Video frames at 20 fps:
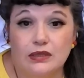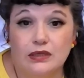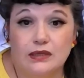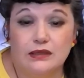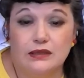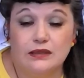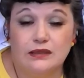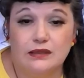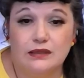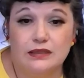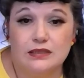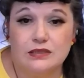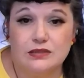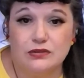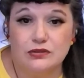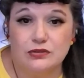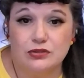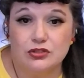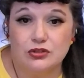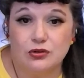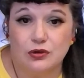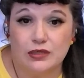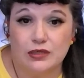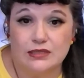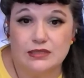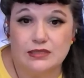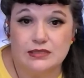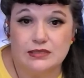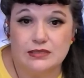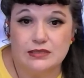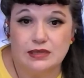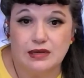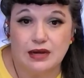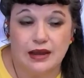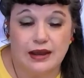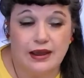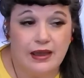these are the choices that I